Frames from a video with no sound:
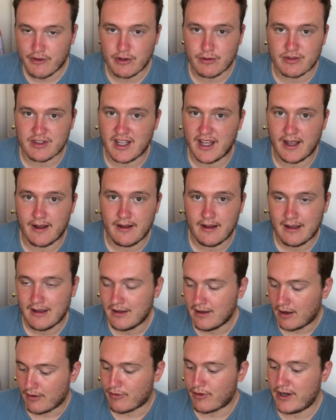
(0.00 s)
used it.
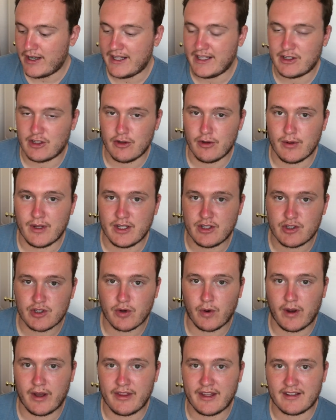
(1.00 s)
I really do
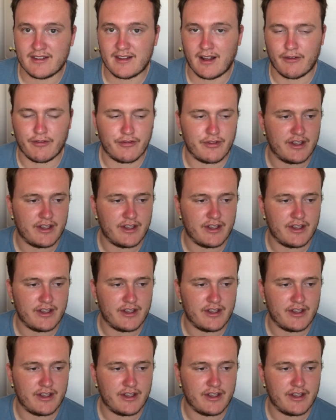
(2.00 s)
enjoy their stuff.